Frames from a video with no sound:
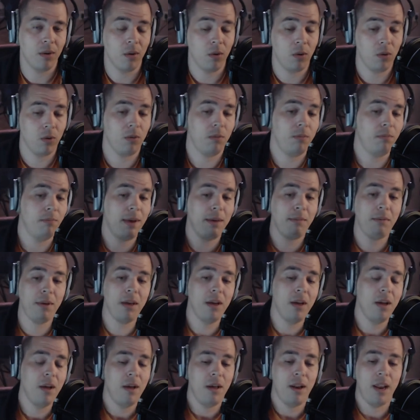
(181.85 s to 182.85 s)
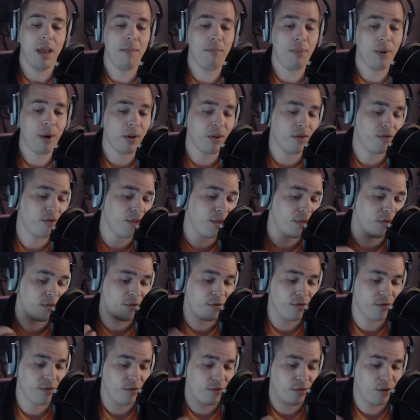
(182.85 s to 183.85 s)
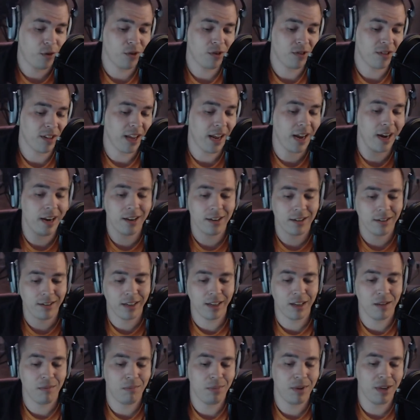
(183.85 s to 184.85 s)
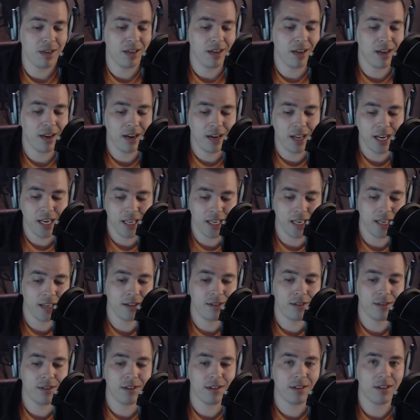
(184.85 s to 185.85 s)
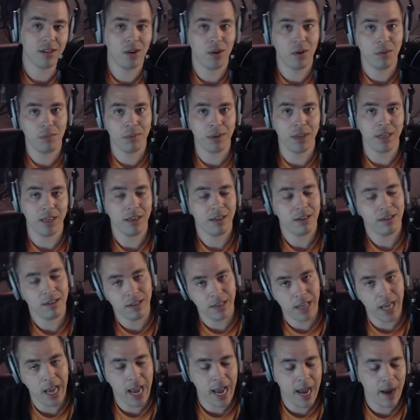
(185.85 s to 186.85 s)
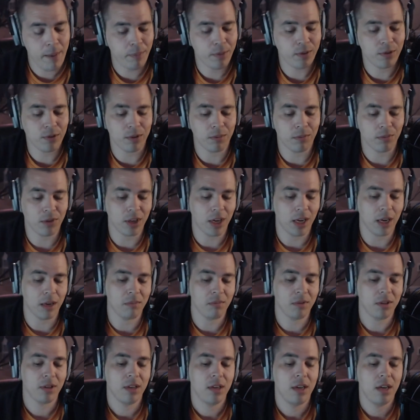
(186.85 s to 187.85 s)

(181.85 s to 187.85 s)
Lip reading: Or maybe they pause for the first and the second beat and they lead into the third beat. That happens sometimes.